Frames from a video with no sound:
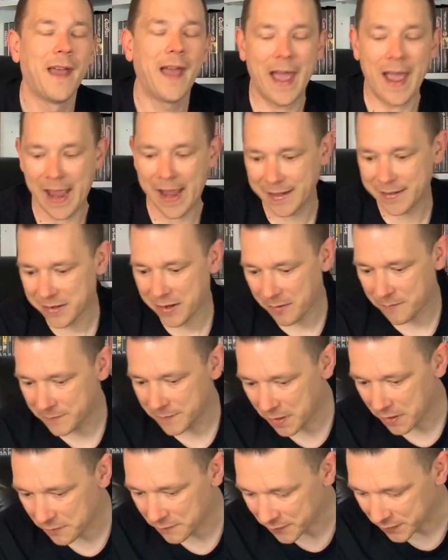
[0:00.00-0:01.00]
and
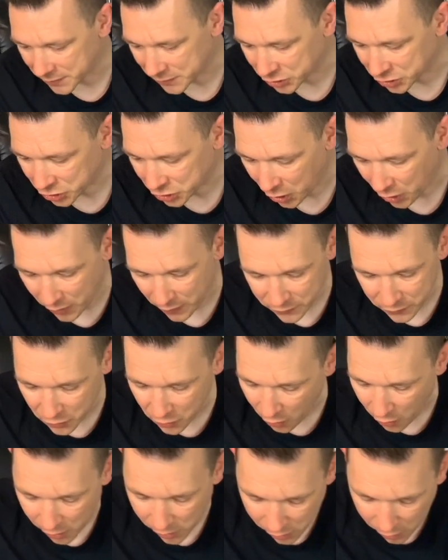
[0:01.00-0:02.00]
not
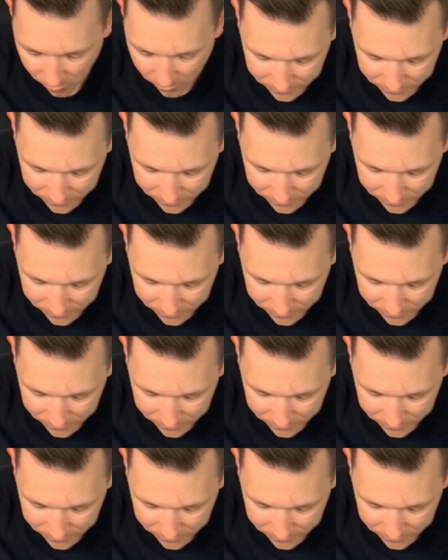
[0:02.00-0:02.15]
a lot of